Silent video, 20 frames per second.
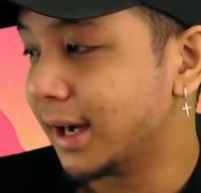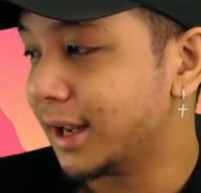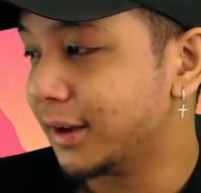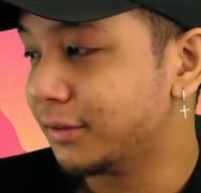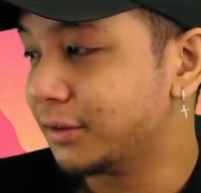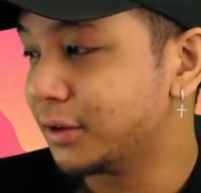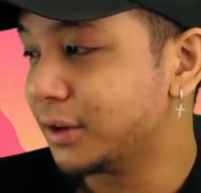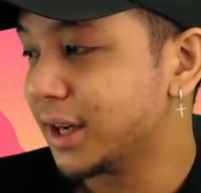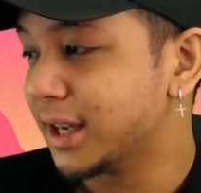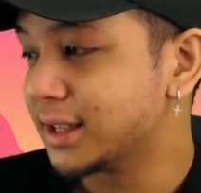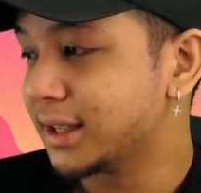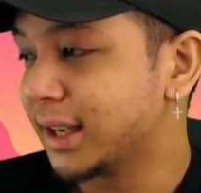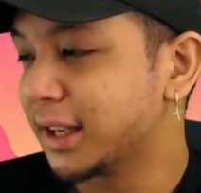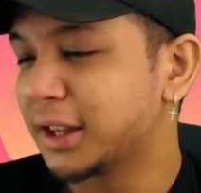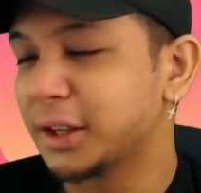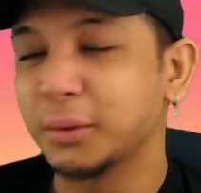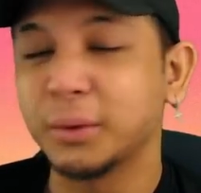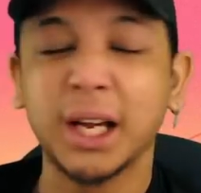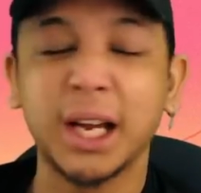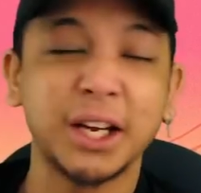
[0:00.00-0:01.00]
If you guys
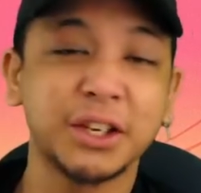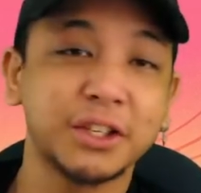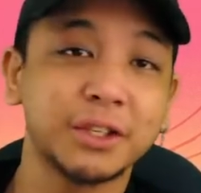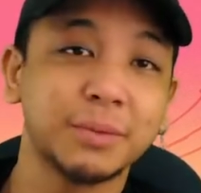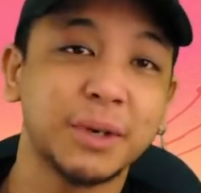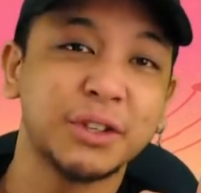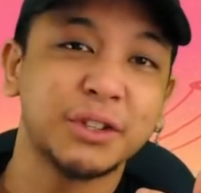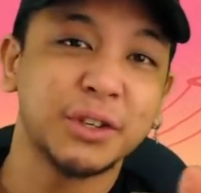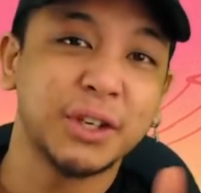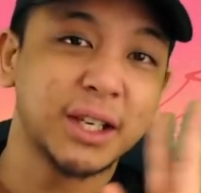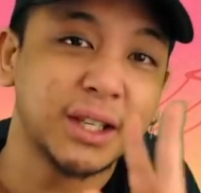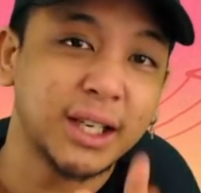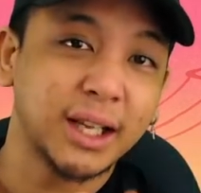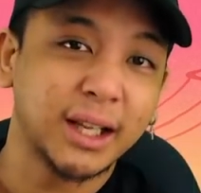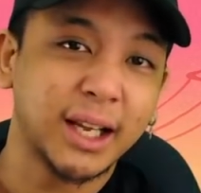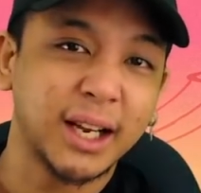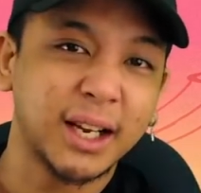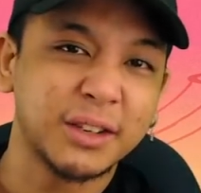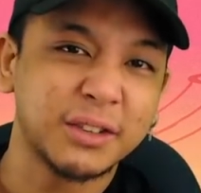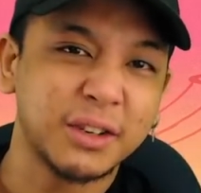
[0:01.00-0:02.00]
like the reaction, make sure you hit
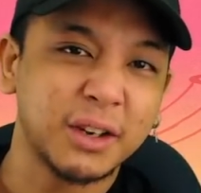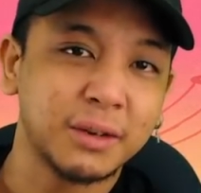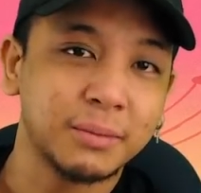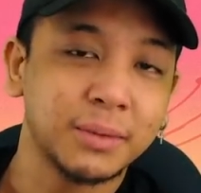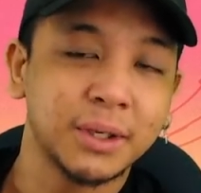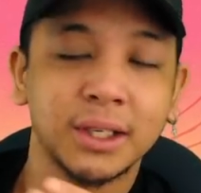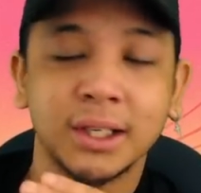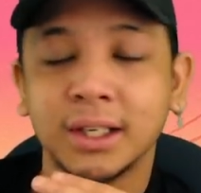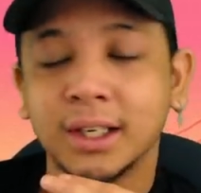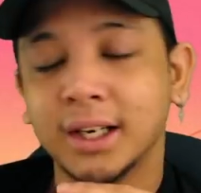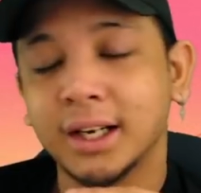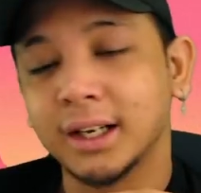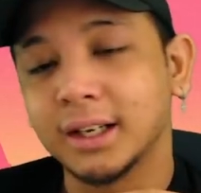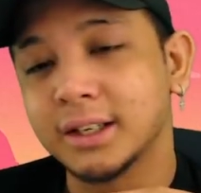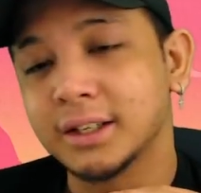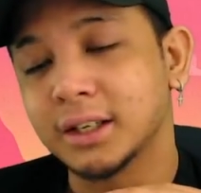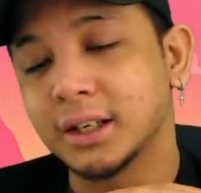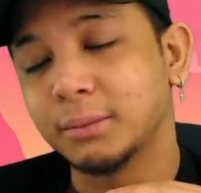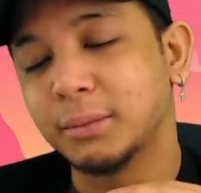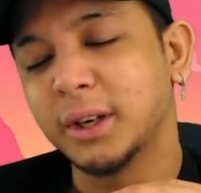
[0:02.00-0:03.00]
that like and
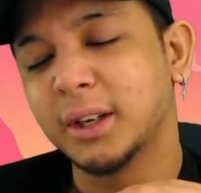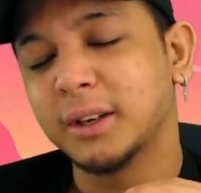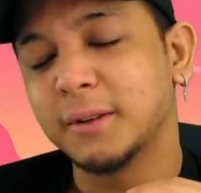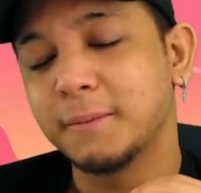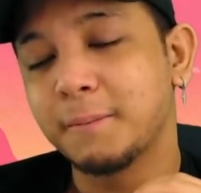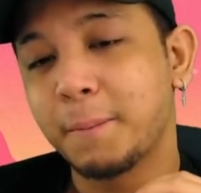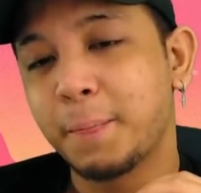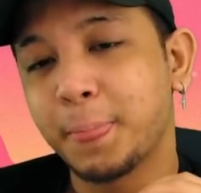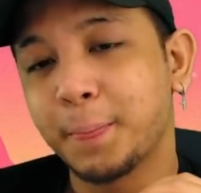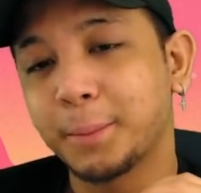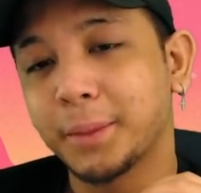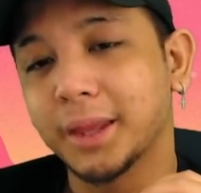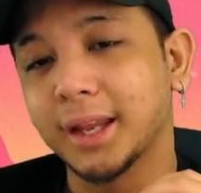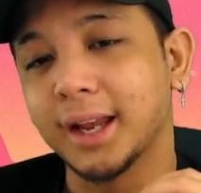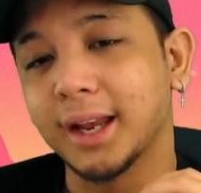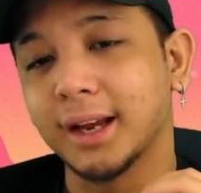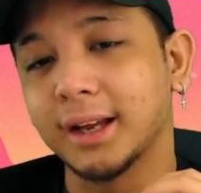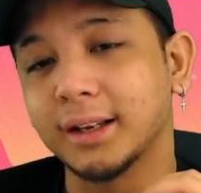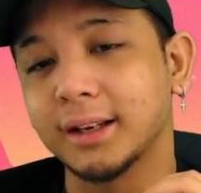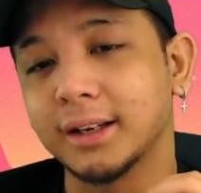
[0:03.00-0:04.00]
sub button.
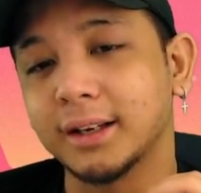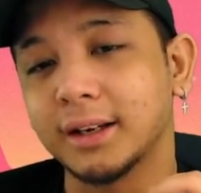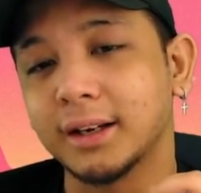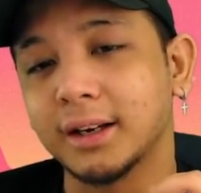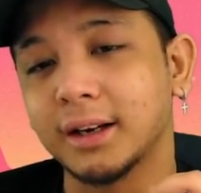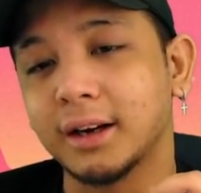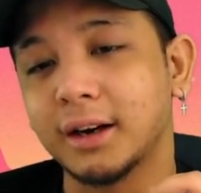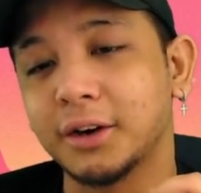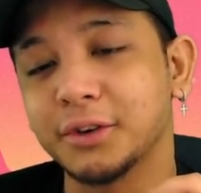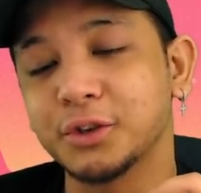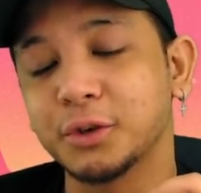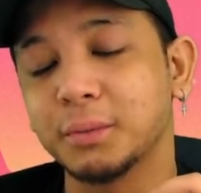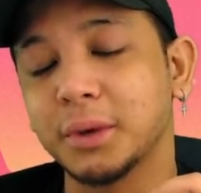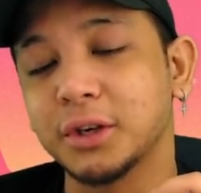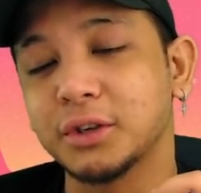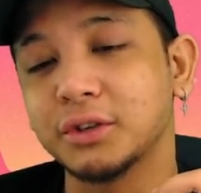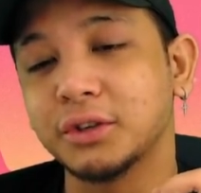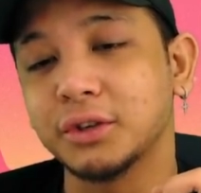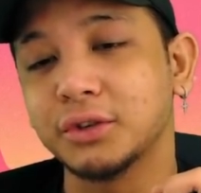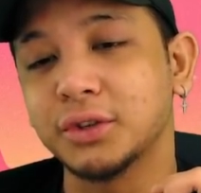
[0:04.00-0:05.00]
And also
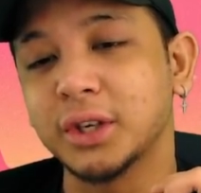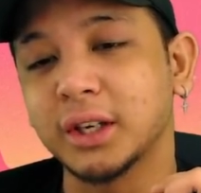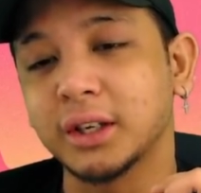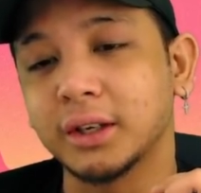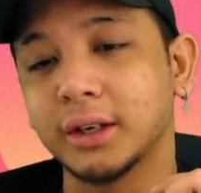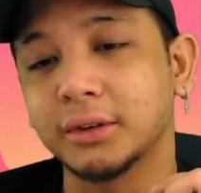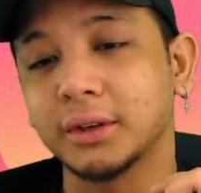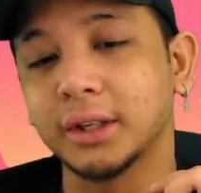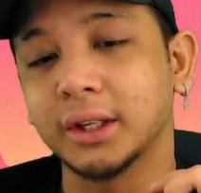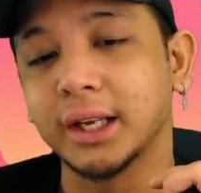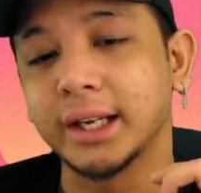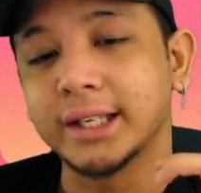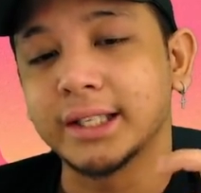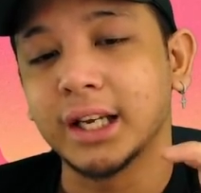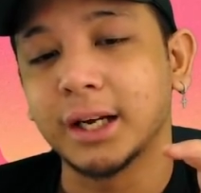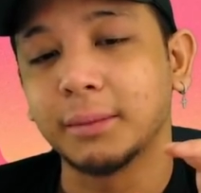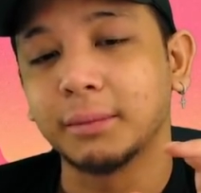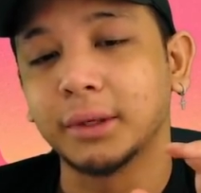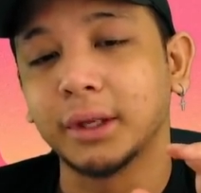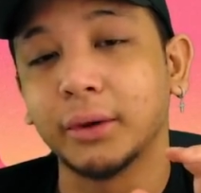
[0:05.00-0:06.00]
make sure you check out the links
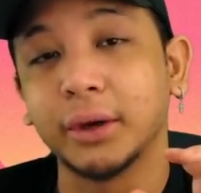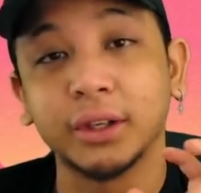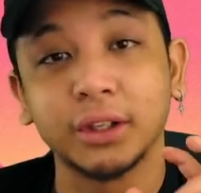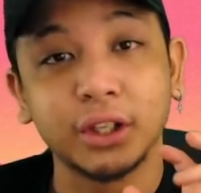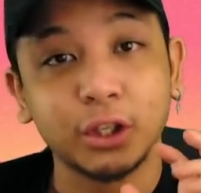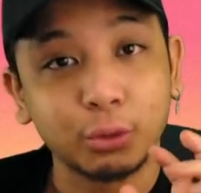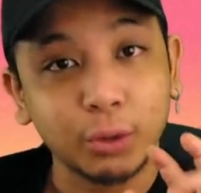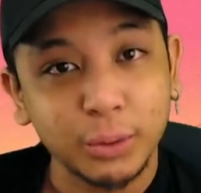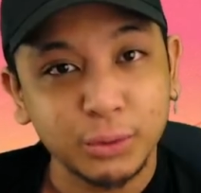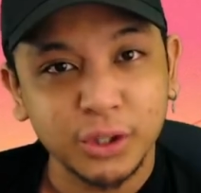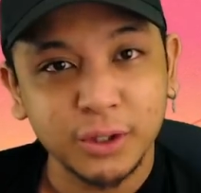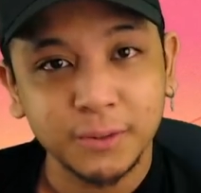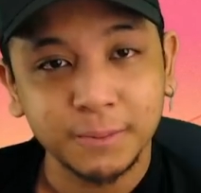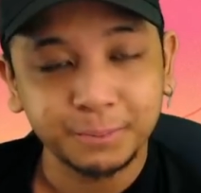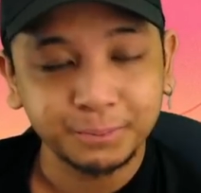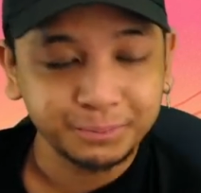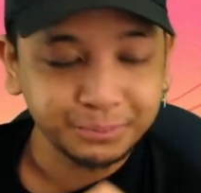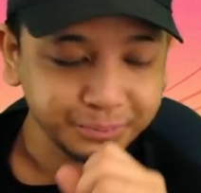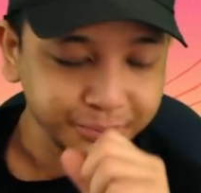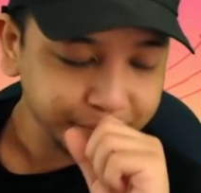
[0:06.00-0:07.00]
down below in the
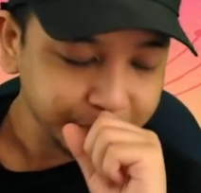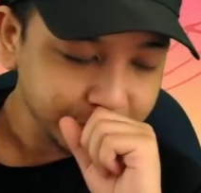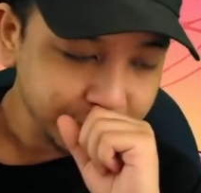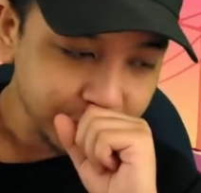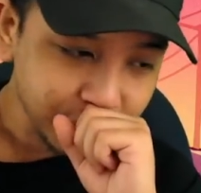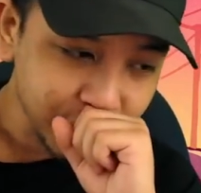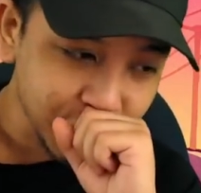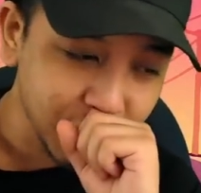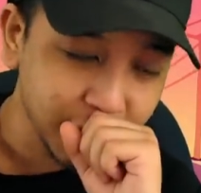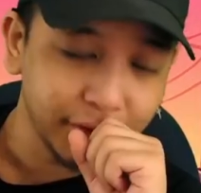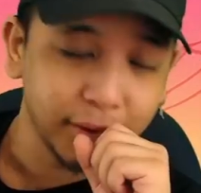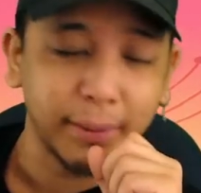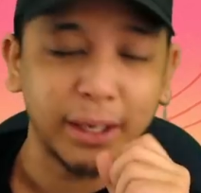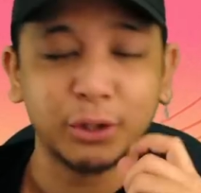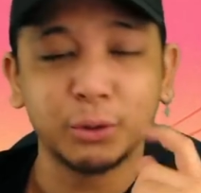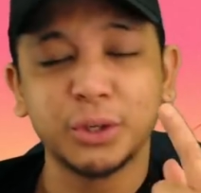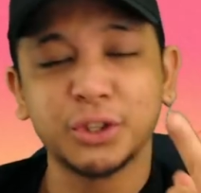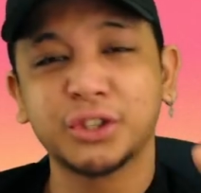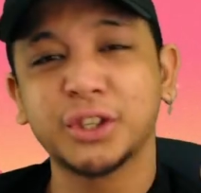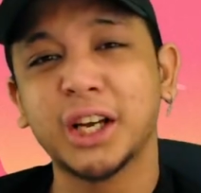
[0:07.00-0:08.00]
description. You can find
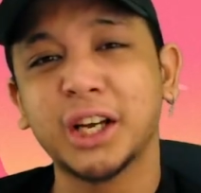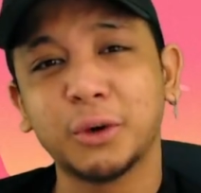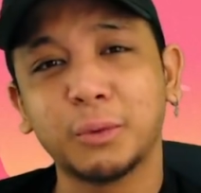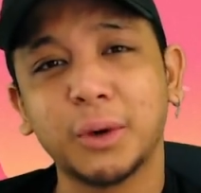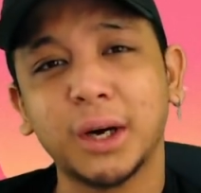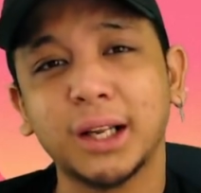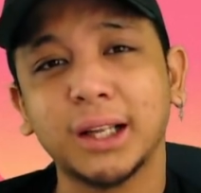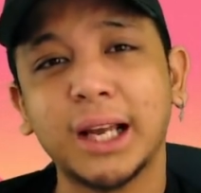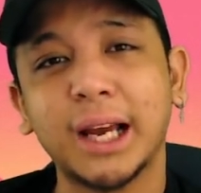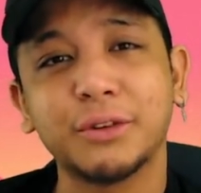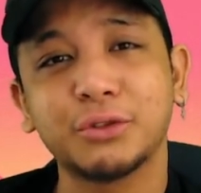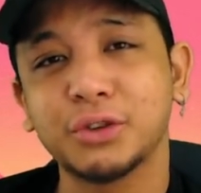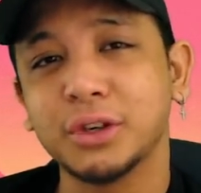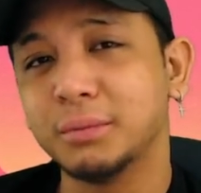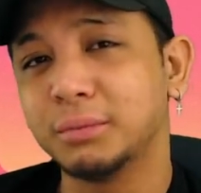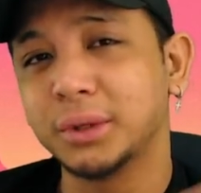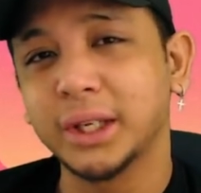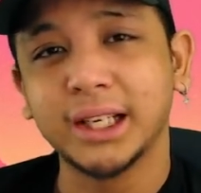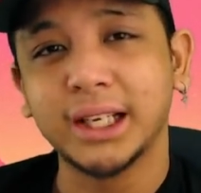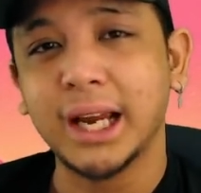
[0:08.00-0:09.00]
my Twitch channel where I live
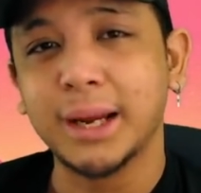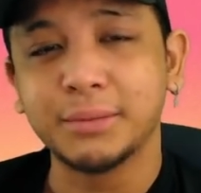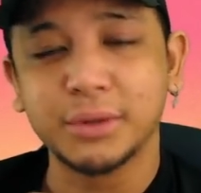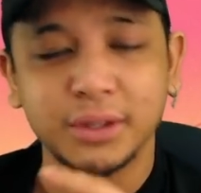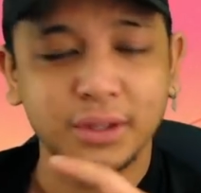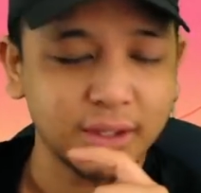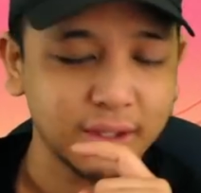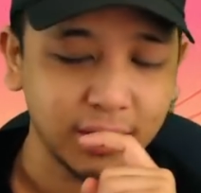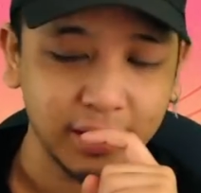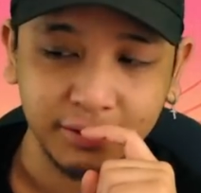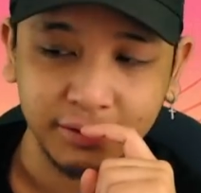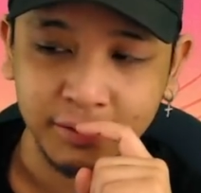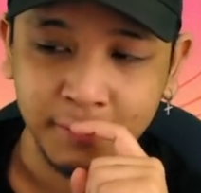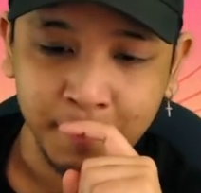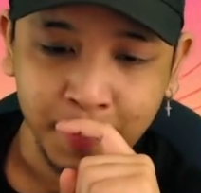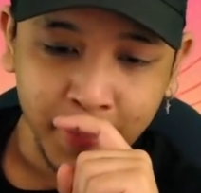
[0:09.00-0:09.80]
stream, play games and stuff.